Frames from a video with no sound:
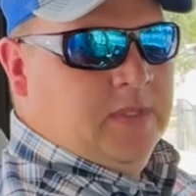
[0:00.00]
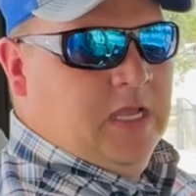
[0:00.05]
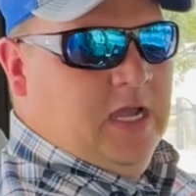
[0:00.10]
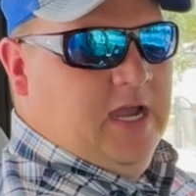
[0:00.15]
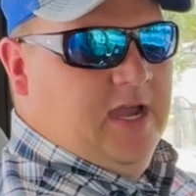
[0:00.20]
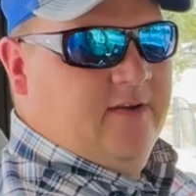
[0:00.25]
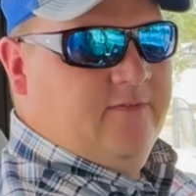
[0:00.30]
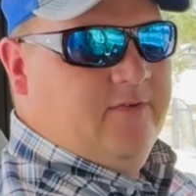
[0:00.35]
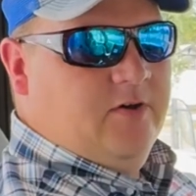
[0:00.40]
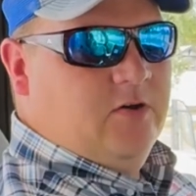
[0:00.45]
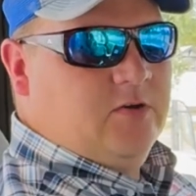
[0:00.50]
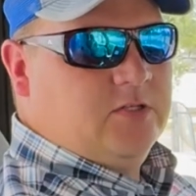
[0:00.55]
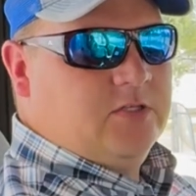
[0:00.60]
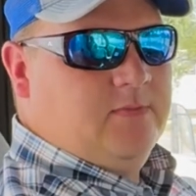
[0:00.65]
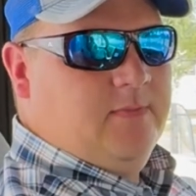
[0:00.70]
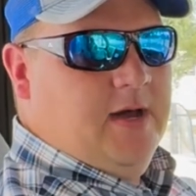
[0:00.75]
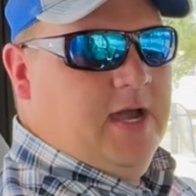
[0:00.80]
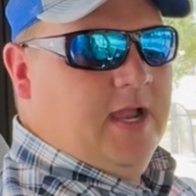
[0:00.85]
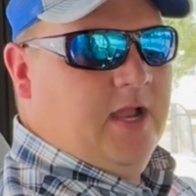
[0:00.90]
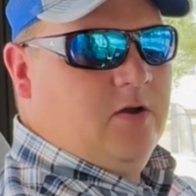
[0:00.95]
Hi
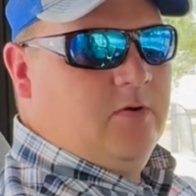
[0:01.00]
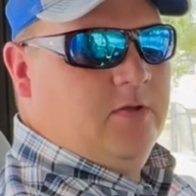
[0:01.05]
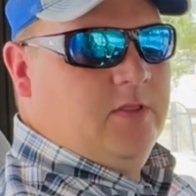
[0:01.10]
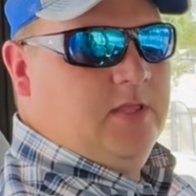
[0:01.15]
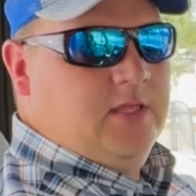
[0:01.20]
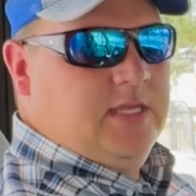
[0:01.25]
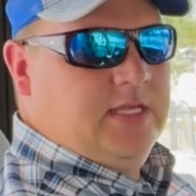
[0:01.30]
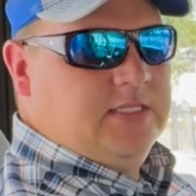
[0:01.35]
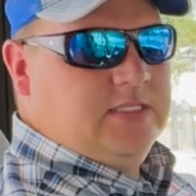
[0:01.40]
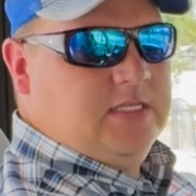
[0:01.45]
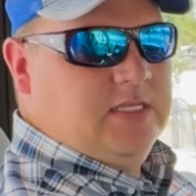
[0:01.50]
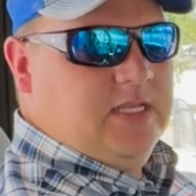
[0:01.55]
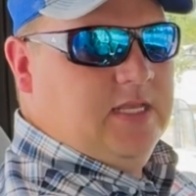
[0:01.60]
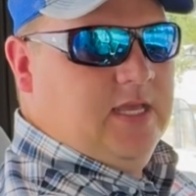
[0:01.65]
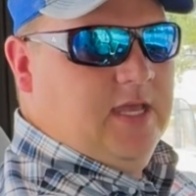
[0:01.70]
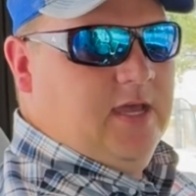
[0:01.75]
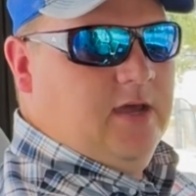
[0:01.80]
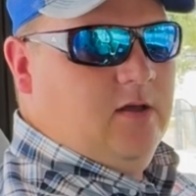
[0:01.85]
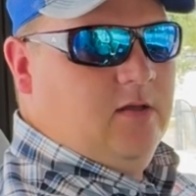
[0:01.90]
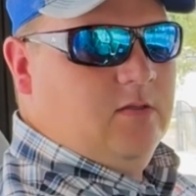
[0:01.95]
folks, Michael with Elite
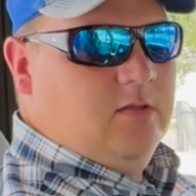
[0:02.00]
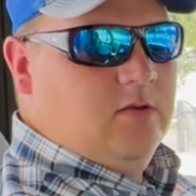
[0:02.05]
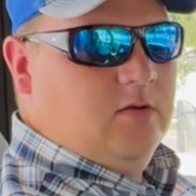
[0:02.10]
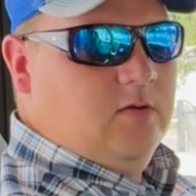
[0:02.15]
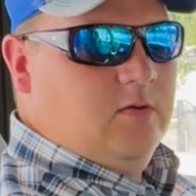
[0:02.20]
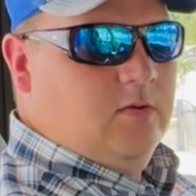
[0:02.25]
CDL.